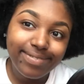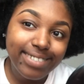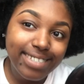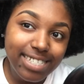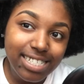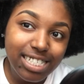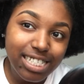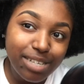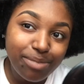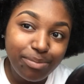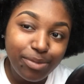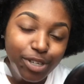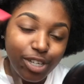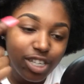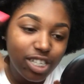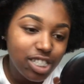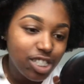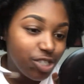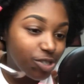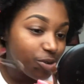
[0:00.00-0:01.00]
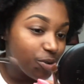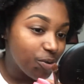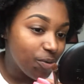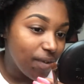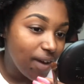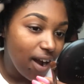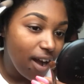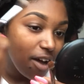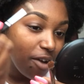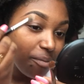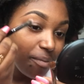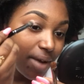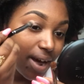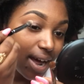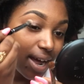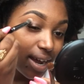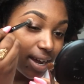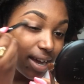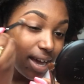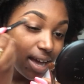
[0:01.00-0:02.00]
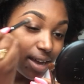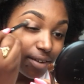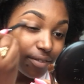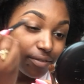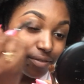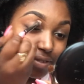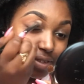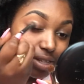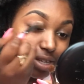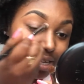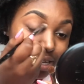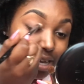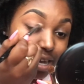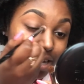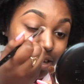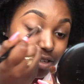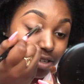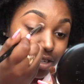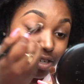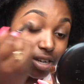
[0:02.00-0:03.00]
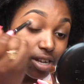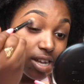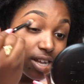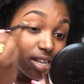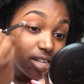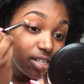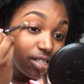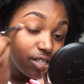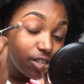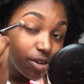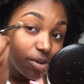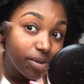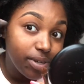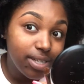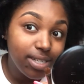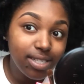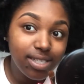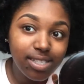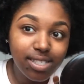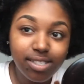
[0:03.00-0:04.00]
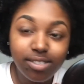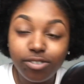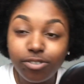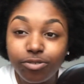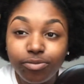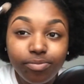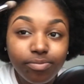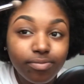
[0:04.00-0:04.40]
It's similar to around my kind of lid color, so it's